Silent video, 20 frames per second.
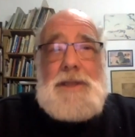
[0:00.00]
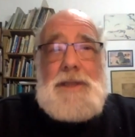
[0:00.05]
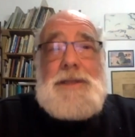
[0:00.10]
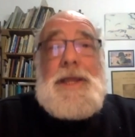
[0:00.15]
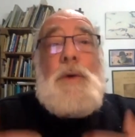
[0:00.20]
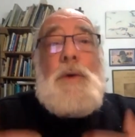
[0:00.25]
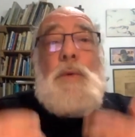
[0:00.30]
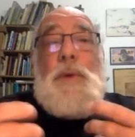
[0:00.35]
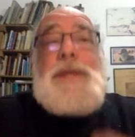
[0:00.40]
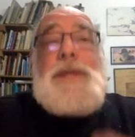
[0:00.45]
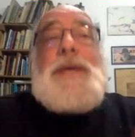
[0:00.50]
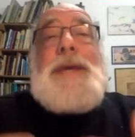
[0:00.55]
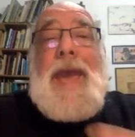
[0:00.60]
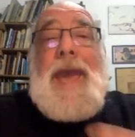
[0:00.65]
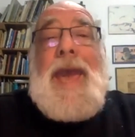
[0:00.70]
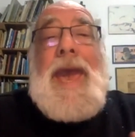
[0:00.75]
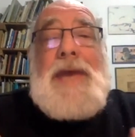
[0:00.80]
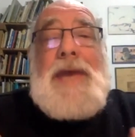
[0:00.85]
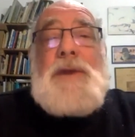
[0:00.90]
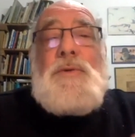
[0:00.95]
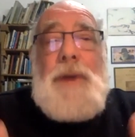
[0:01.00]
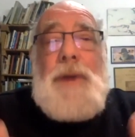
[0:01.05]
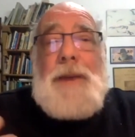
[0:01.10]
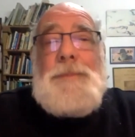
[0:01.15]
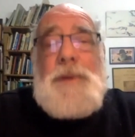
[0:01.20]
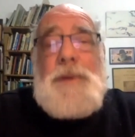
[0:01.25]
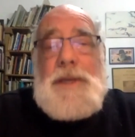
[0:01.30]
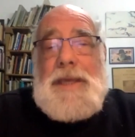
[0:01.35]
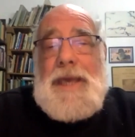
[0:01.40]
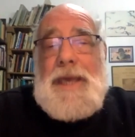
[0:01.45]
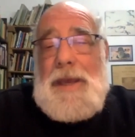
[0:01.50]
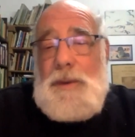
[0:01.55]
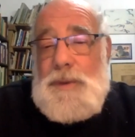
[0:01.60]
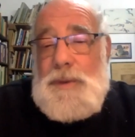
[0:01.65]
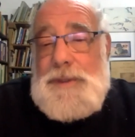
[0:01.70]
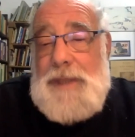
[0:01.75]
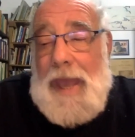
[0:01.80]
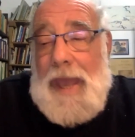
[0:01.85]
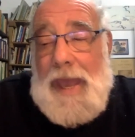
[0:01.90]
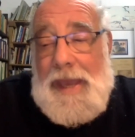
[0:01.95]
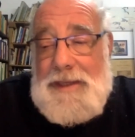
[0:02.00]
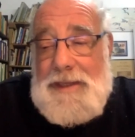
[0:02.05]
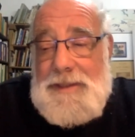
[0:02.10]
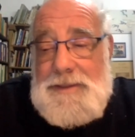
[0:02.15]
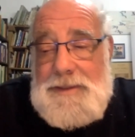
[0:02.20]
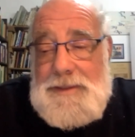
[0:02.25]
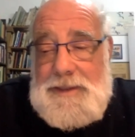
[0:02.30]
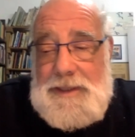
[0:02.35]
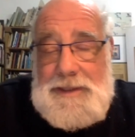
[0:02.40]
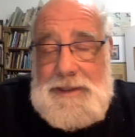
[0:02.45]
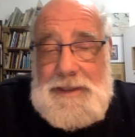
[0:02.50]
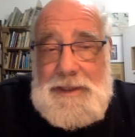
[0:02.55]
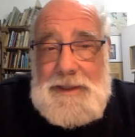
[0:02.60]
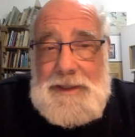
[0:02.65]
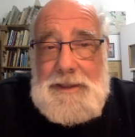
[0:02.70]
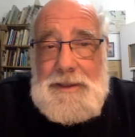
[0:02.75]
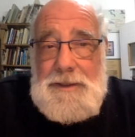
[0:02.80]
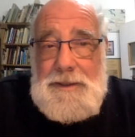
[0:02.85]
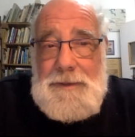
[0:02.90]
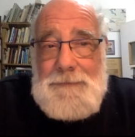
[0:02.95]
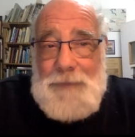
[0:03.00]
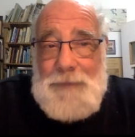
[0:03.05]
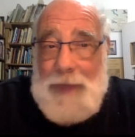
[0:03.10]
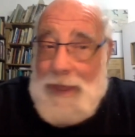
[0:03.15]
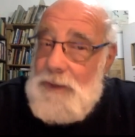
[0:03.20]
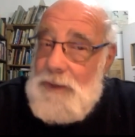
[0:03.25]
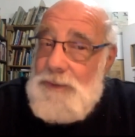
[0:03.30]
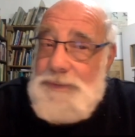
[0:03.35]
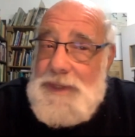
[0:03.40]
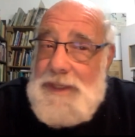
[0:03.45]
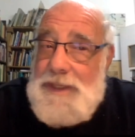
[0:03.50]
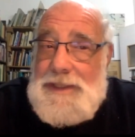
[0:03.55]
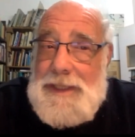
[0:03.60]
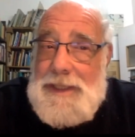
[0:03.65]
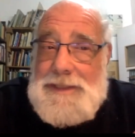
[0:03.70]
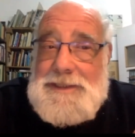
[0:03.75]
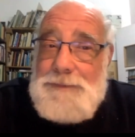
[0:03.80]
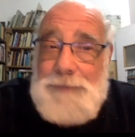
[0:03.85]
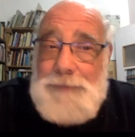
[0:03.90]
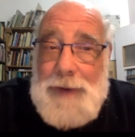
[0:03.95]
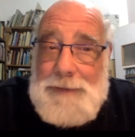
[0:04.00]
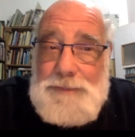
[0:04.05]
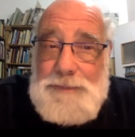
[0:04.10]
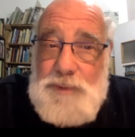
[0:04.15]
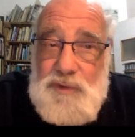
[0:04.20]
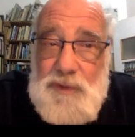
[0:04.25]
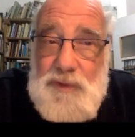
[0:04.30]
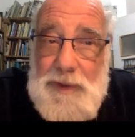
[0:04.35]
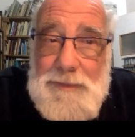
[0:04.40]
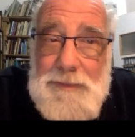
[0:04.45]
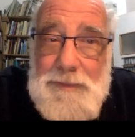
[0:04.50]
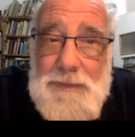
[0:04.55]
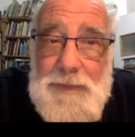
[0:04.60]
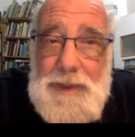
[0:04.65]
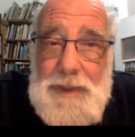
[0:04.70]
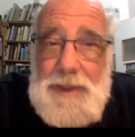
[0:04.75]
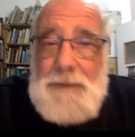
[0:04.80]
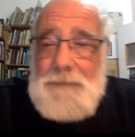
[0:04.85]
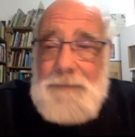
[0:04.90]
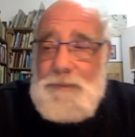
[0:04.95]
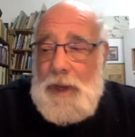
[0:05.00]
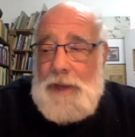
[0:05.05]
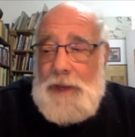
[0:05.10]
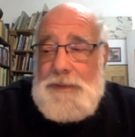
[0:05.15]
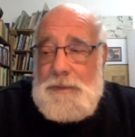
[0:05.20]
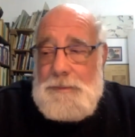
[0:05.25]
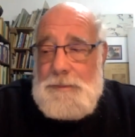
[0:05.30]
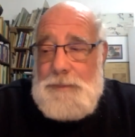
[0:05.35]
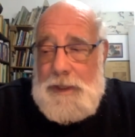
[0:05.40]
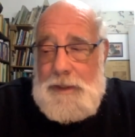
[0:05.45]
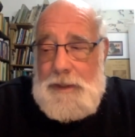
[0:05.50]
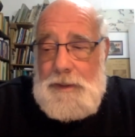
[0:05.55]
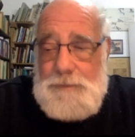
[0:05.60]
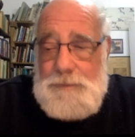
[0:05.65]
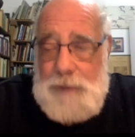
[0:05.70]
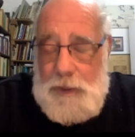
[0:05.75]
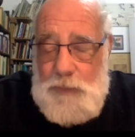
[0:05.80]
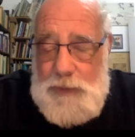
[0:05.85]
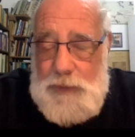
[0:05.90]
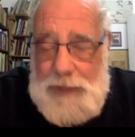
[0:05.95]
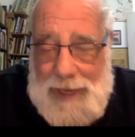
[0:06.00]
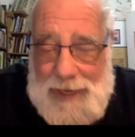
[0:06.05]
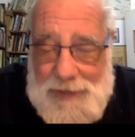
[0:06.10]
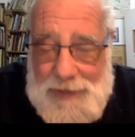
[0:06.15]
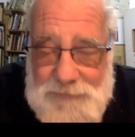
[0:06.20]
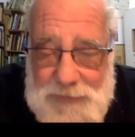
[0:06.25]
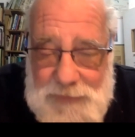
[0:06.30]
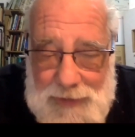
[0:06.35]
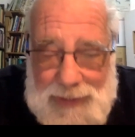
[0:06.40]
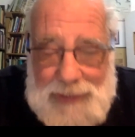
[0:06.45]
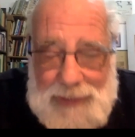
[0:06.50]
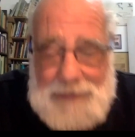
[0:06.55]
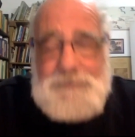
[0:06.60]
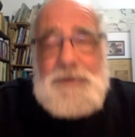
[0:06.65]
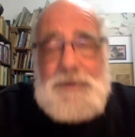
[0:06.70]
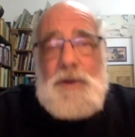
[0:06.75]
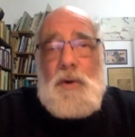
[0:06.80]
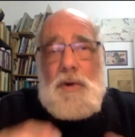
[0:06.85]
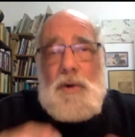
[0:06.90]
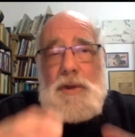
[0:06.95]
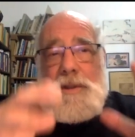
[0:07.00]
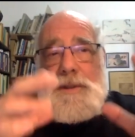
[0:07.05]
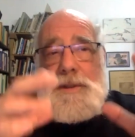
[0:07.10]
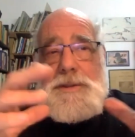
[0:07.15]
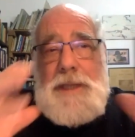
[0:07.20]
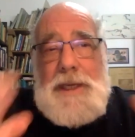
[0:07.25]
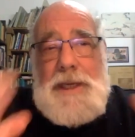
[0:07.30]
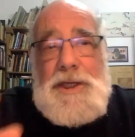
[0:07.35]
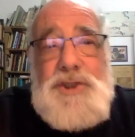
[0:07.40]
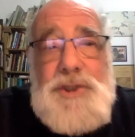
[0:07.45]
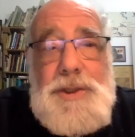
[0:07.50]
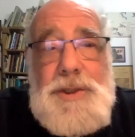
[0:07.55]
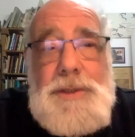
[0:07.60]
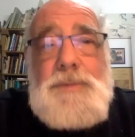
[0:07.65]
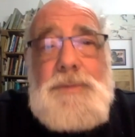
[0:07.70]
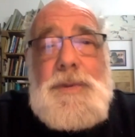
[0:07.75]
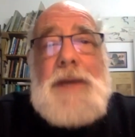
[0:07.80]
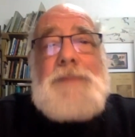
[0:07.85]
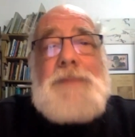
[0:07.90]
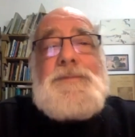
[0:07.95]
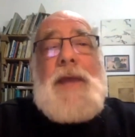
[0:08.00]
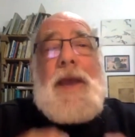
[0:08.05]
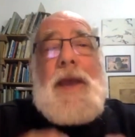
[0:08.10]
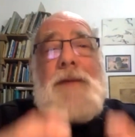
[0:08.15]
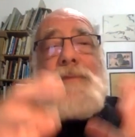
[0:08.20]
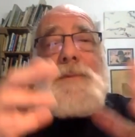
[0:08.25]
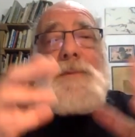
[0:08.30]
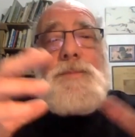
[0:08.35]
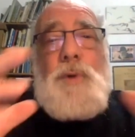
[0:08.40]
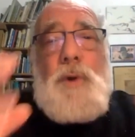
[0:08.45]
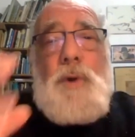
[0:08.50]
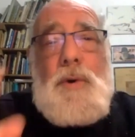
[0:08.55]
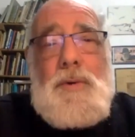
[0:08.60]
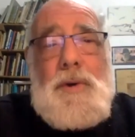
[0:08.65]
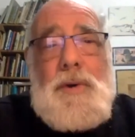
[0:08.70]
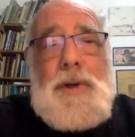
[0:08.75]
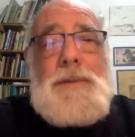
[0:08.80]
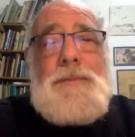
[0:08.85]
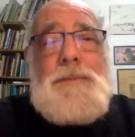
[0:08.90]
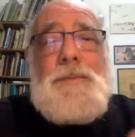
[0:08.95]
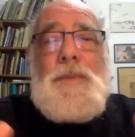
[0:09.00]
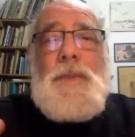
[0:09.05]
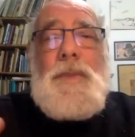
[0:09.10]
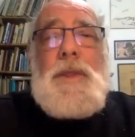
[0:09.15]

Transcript: that we can replicate what the ANC did. I don't think that's a pipe dream, but we have to have the organization, we have to have the program,